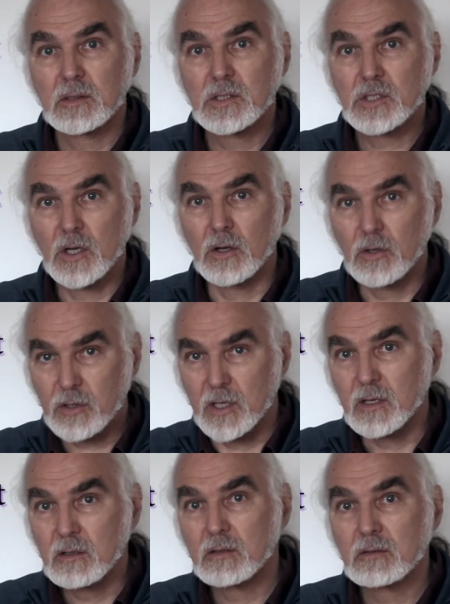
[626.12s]
is start
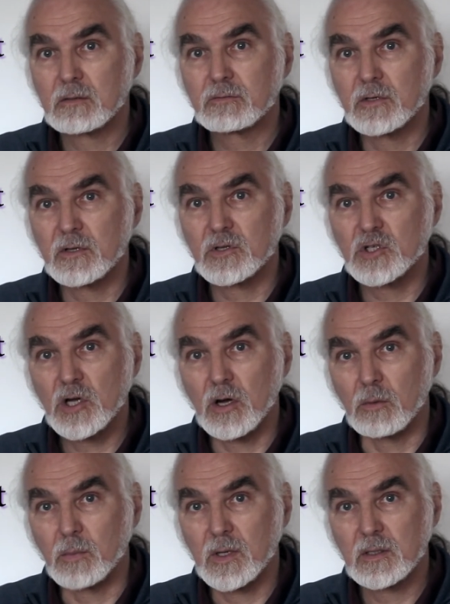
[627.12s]
looking for another
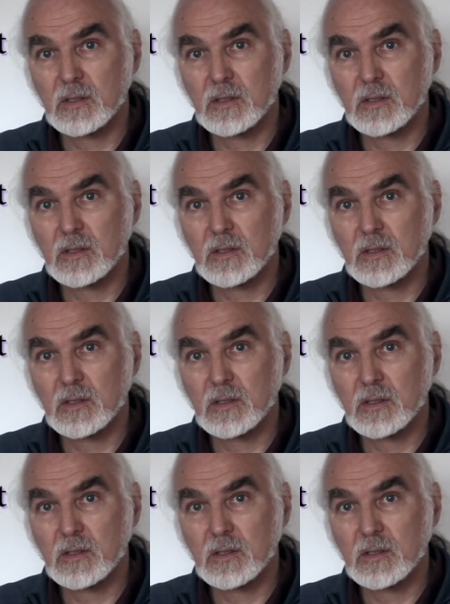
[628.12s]
job